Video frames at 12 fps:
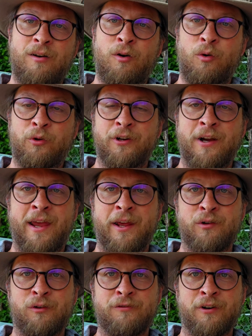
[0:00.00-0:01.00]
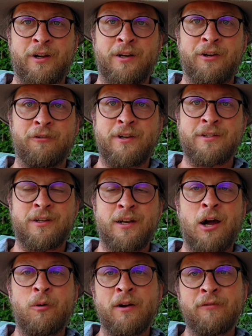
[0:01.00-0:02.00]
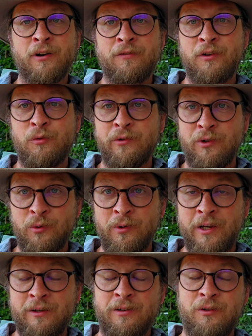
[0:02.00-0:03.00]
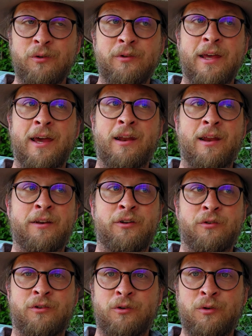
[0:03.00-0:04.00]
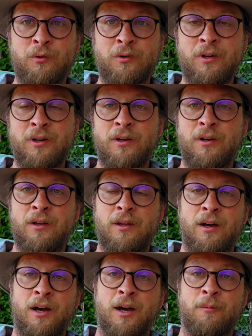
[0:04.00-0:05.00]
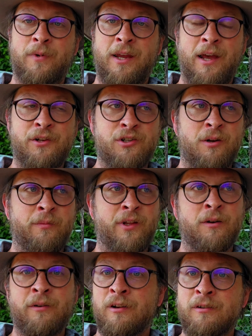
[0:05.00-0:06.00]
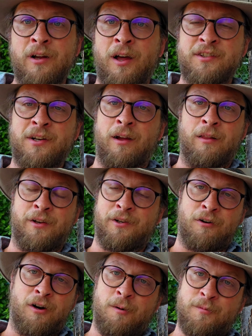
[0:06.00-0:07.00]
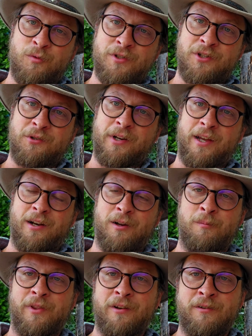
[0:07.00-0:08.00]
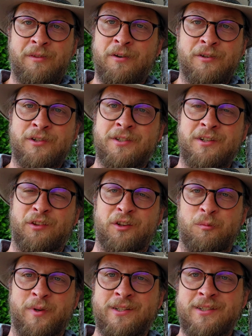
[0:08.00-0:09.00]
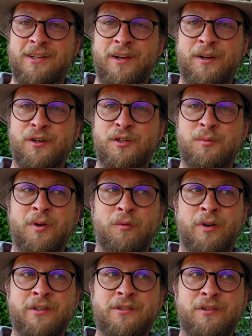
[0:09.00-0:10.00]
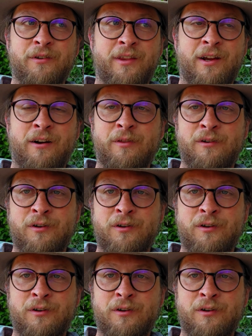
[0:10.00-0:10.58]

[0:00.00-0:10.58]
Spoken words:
hold or handle for any reason. However, if you do need to do that and you do catch them, they're docile in your arms. Once you get them, they're just a little bit skittish, but once they're there, they're